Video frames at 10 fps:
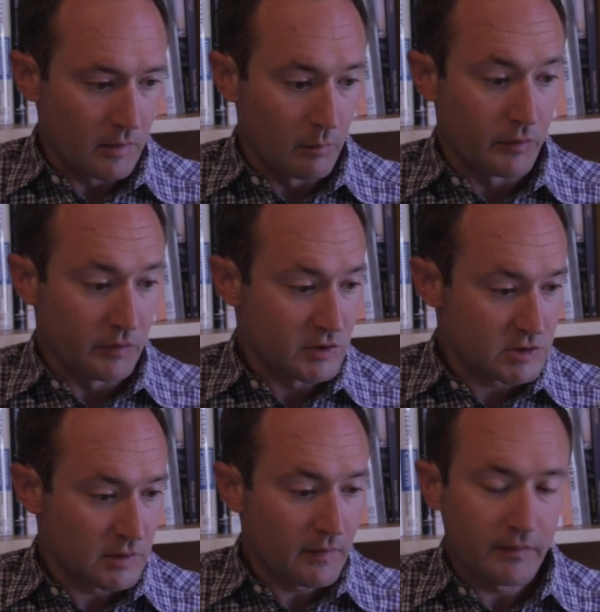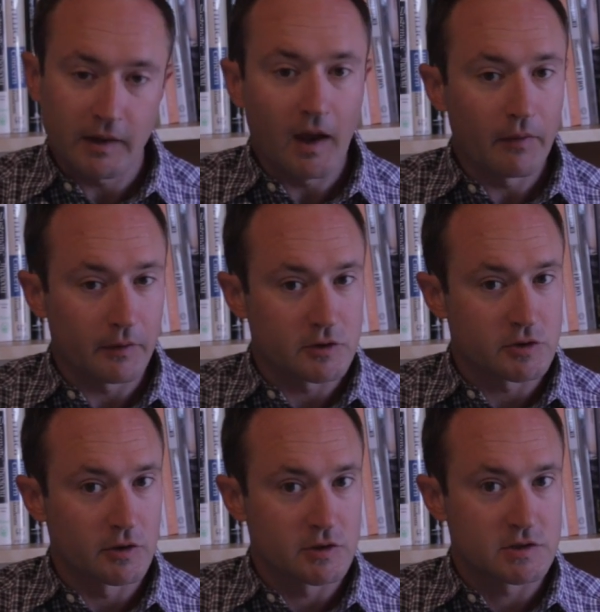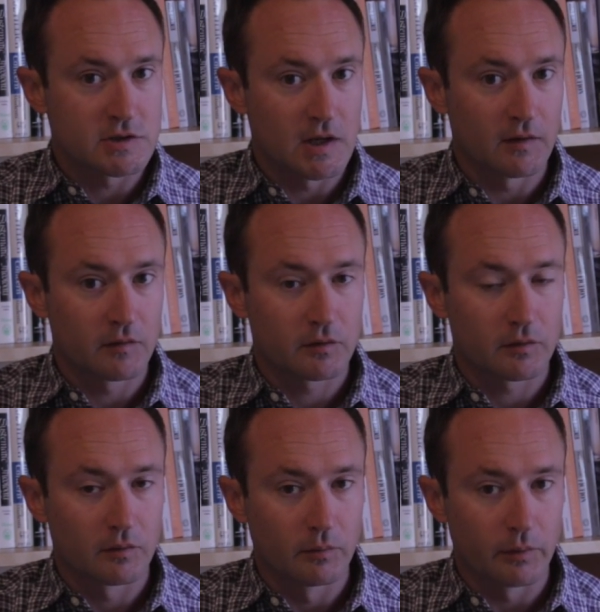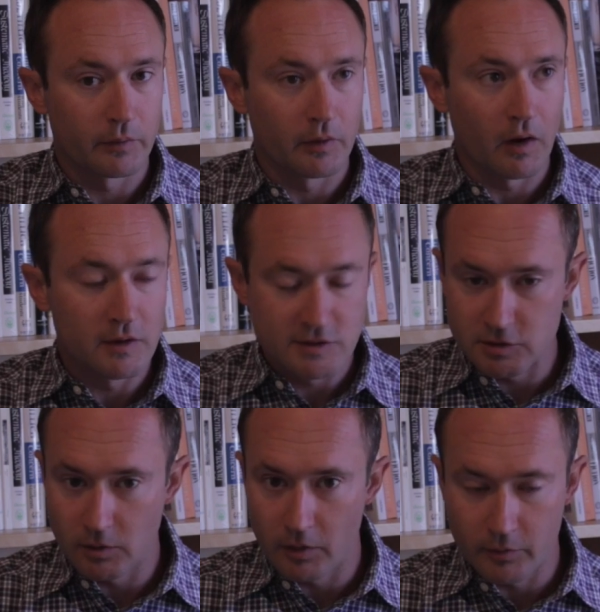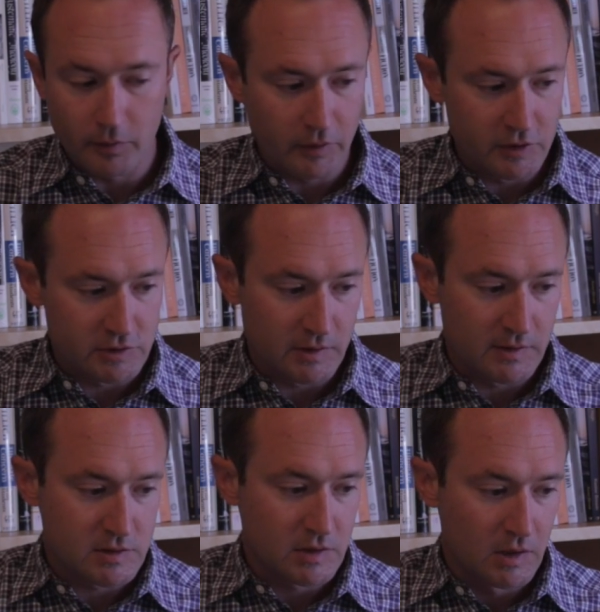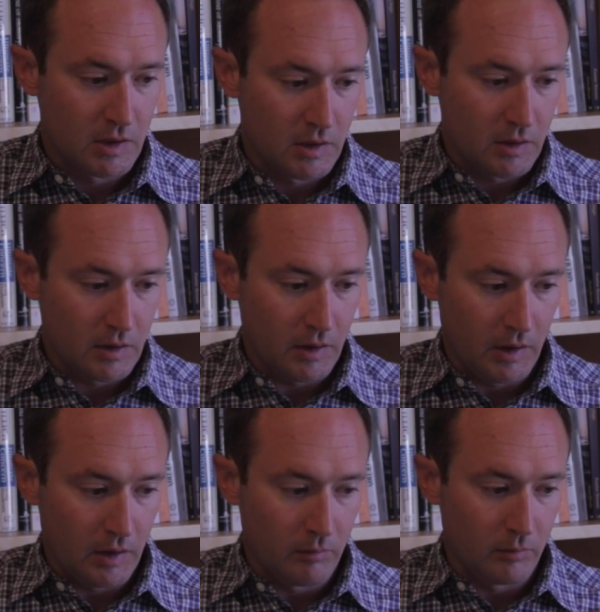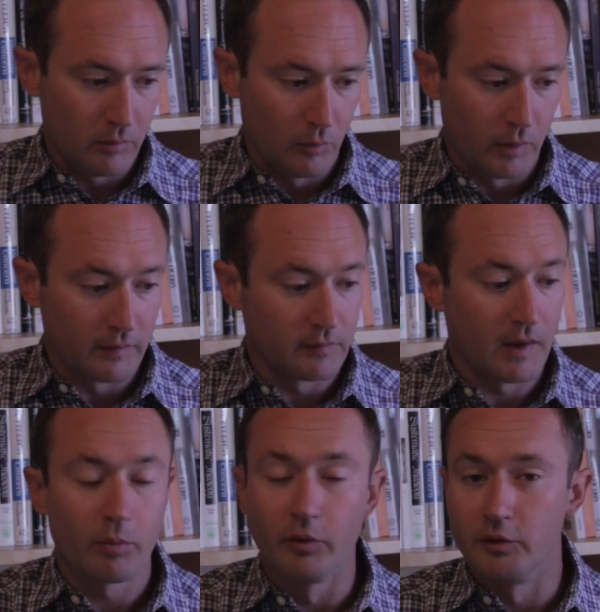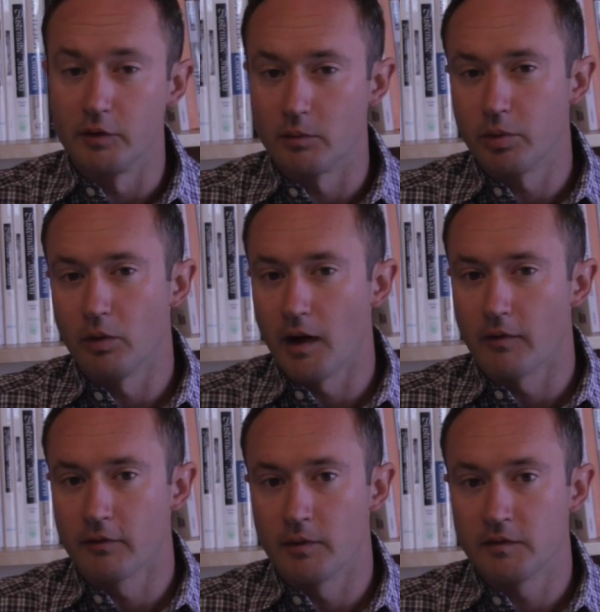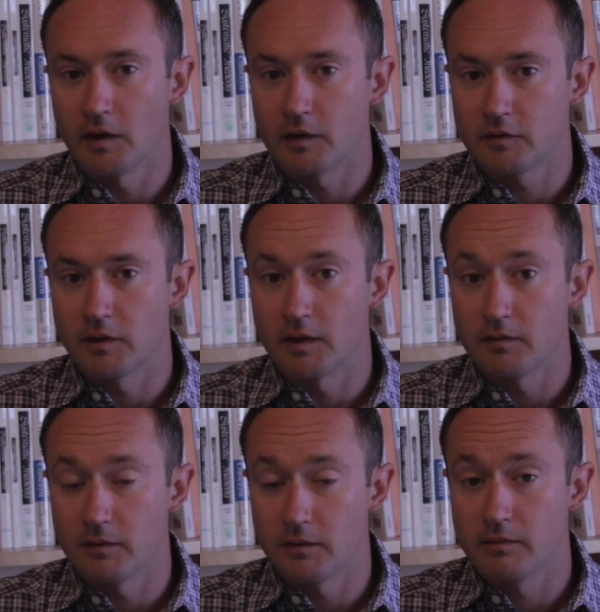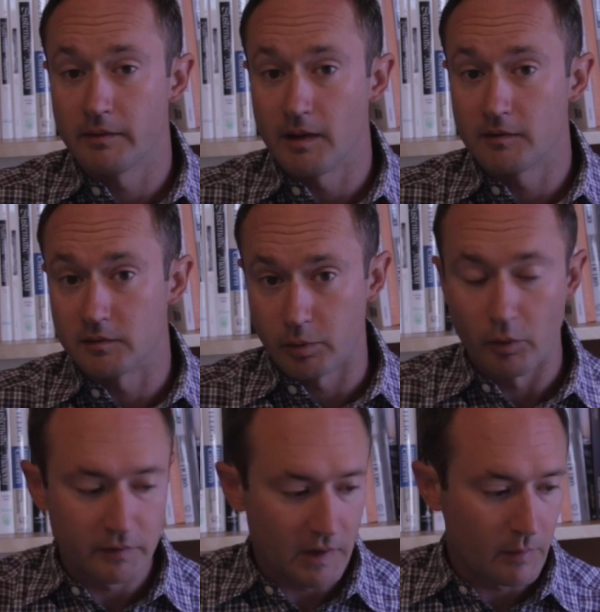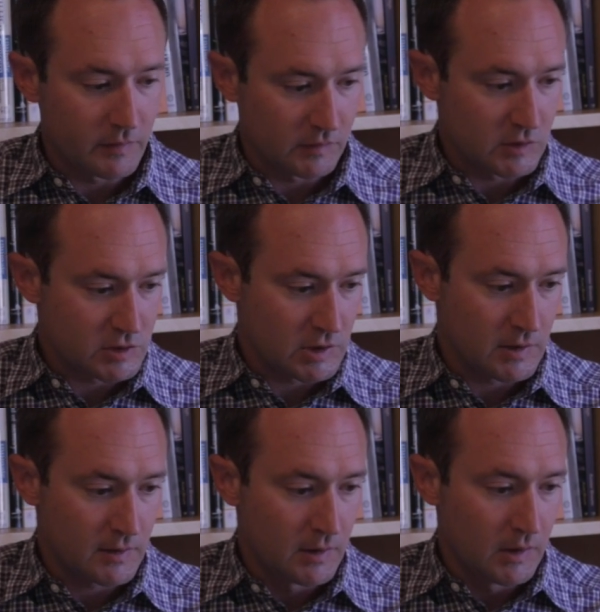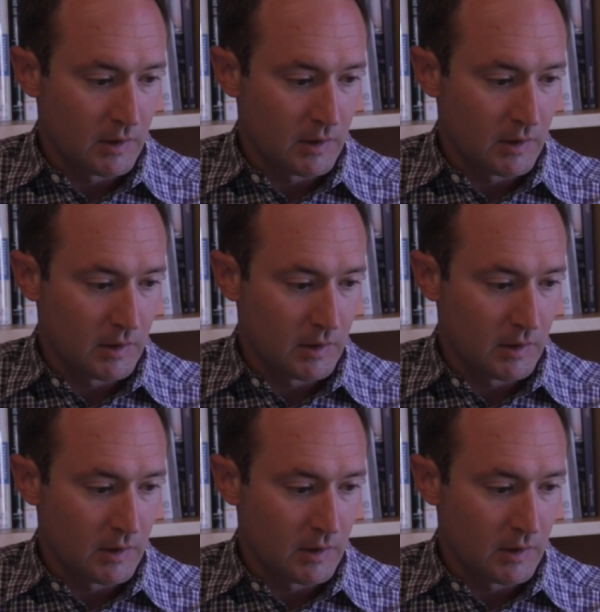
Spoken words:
the position that the Catholic Church takes with regards to other religions, what examples you can pull out from the text that support that position,